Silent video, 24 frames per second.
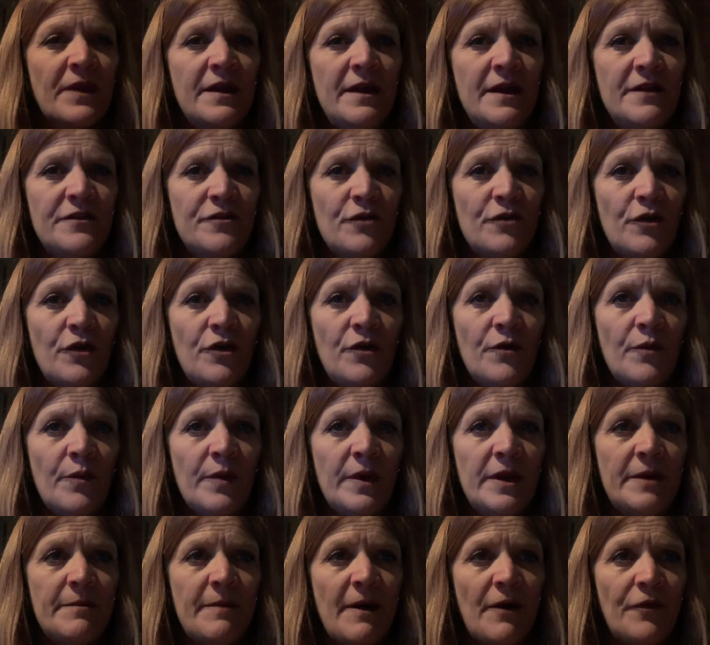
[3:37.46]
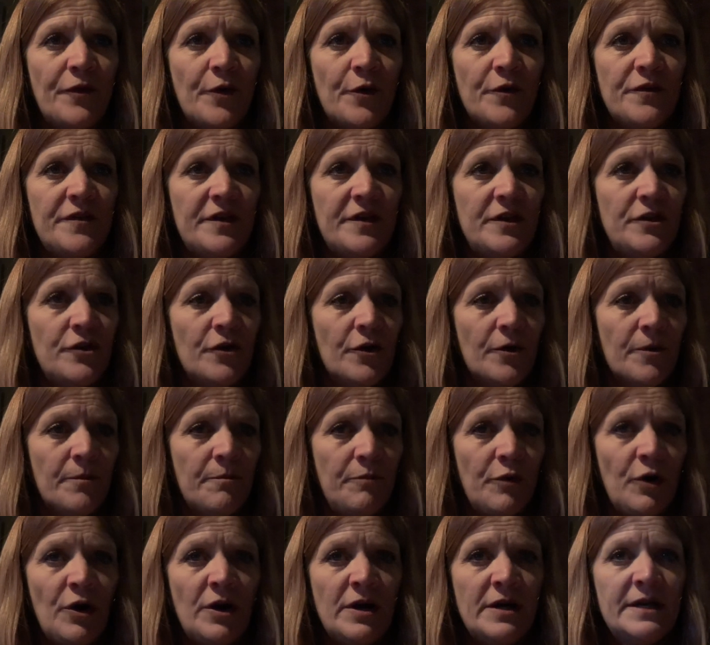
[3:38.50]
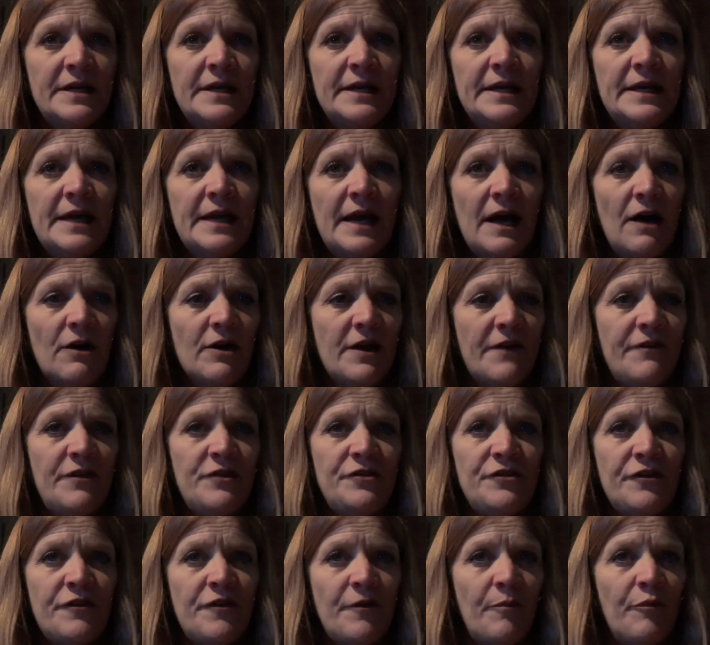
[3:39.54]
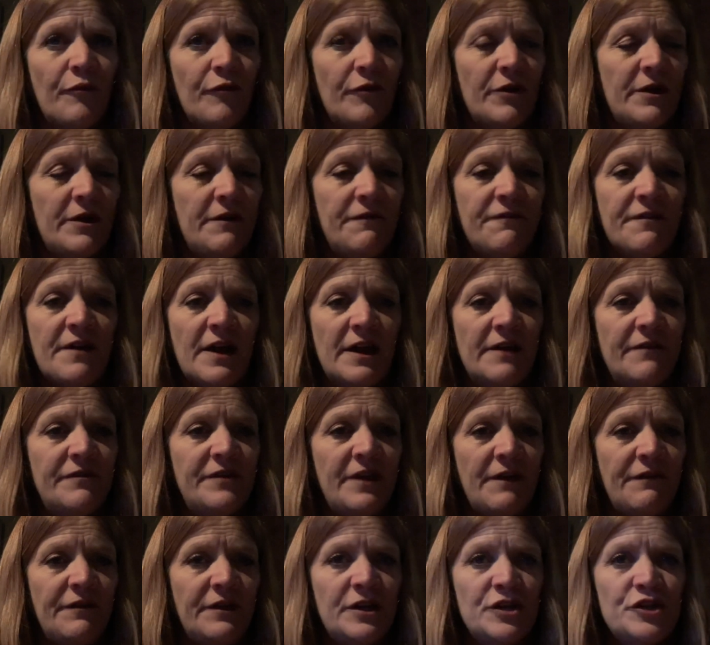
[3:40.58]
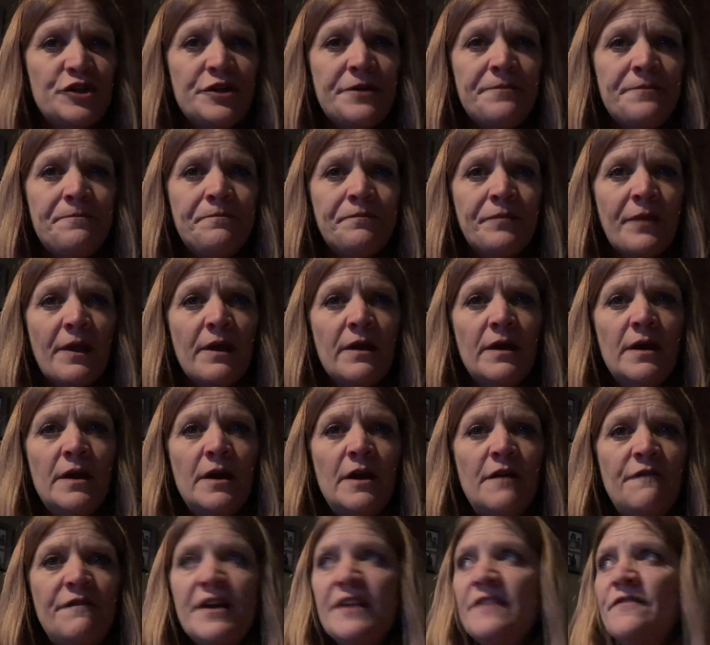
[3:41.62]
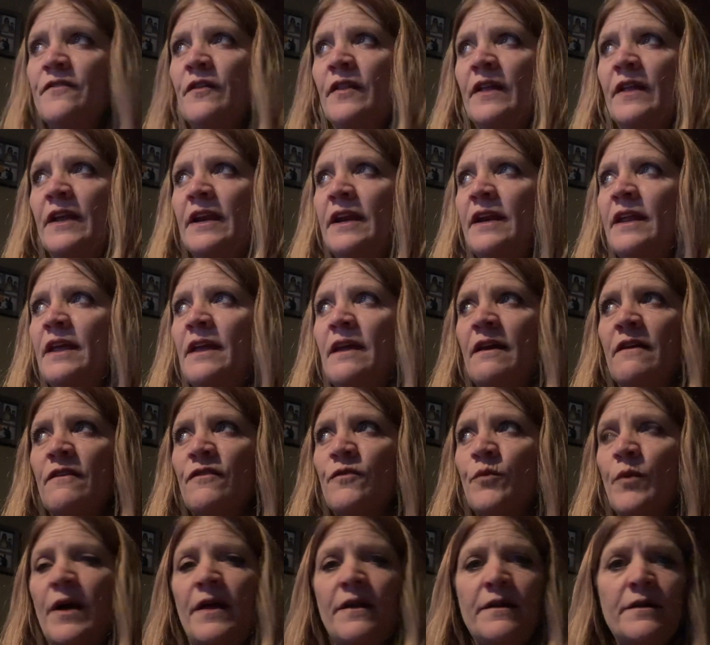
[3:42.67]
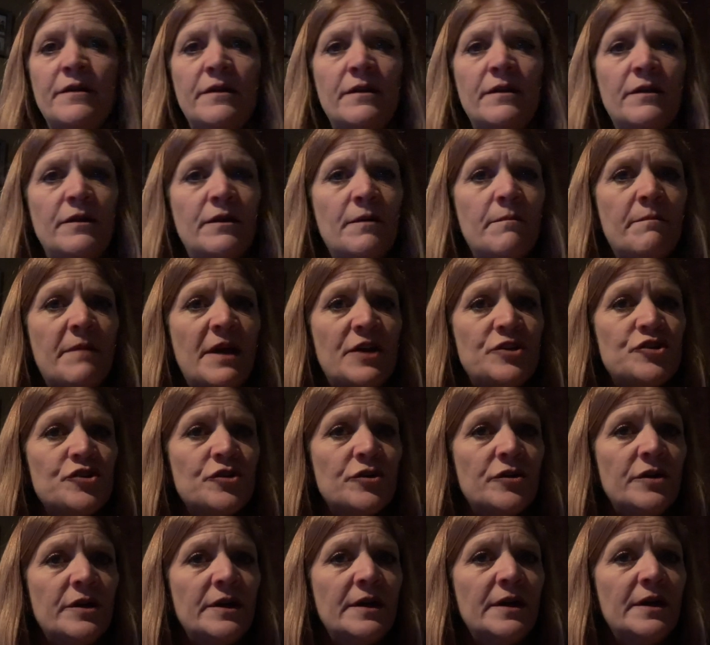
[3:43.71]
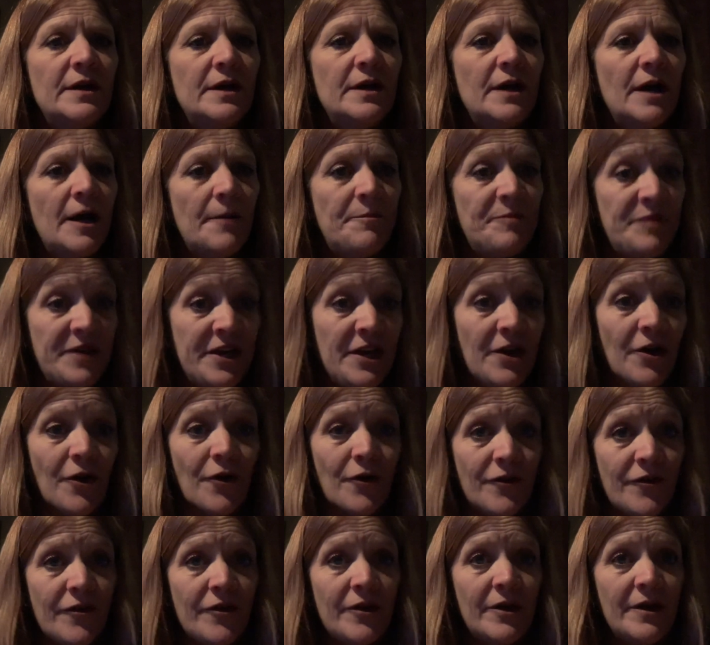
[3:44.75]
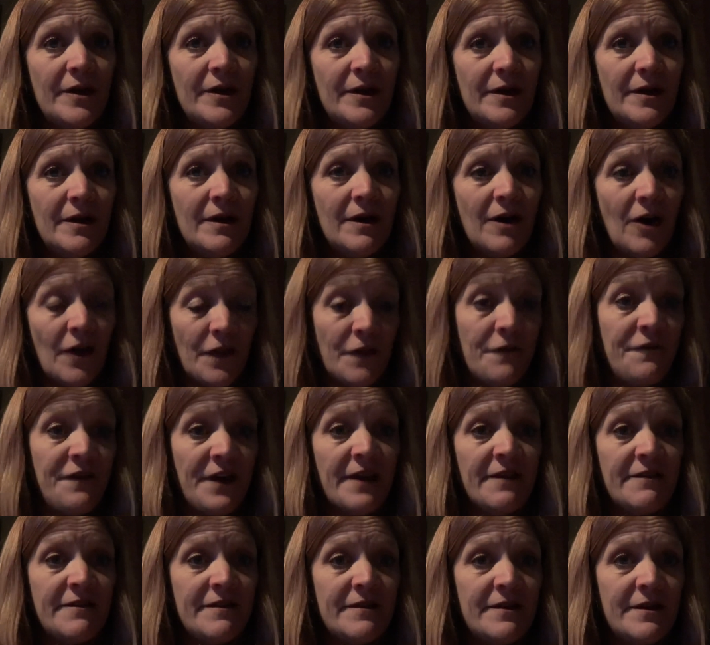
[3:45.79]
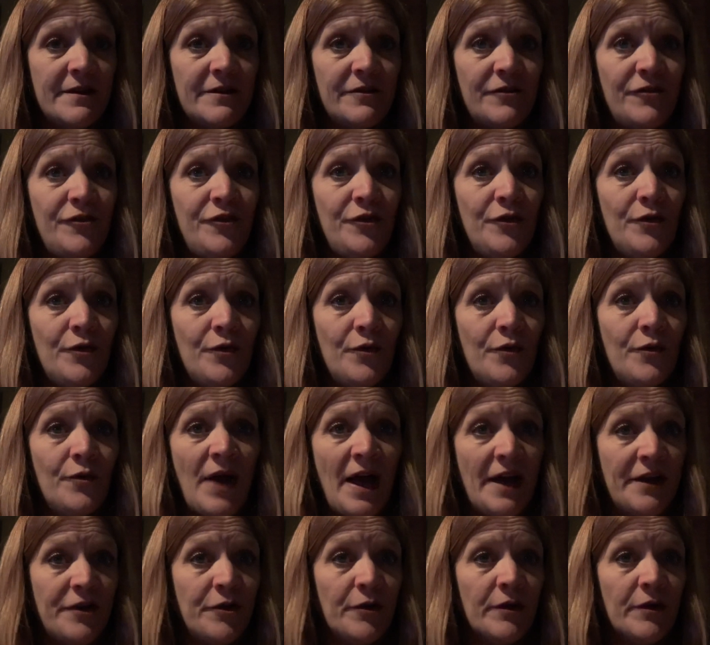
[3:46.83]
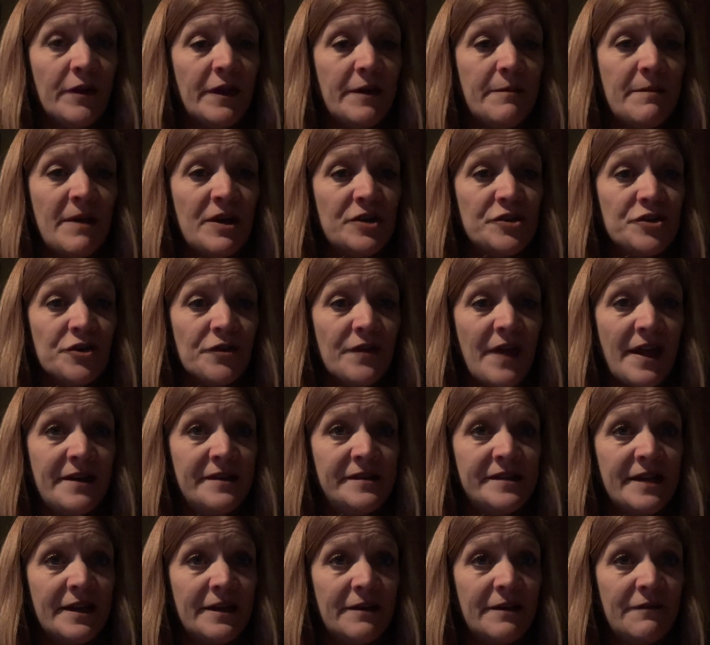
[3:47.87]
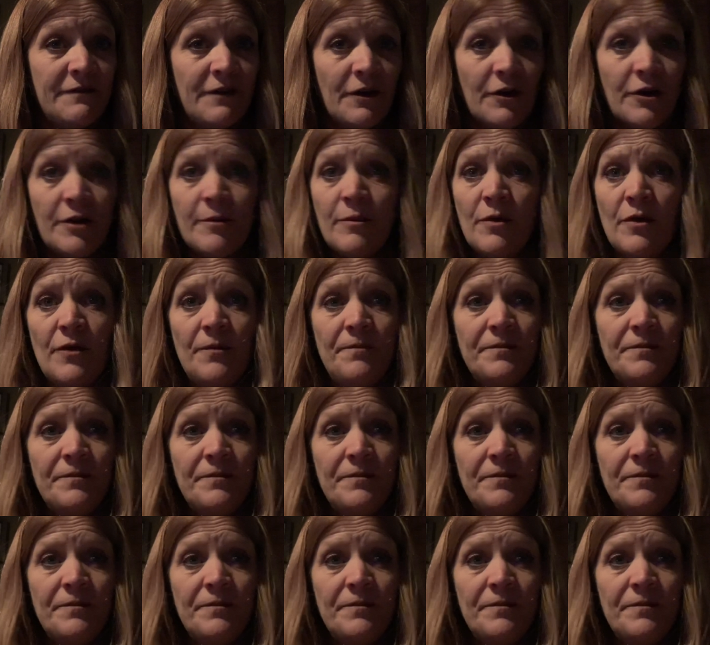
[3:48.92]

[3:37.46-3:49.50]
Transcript: So you'll read about those in your book. I'll give you just a brief kind of definition. Face validity is when the measure appears on the face to accurately measure that intended variable.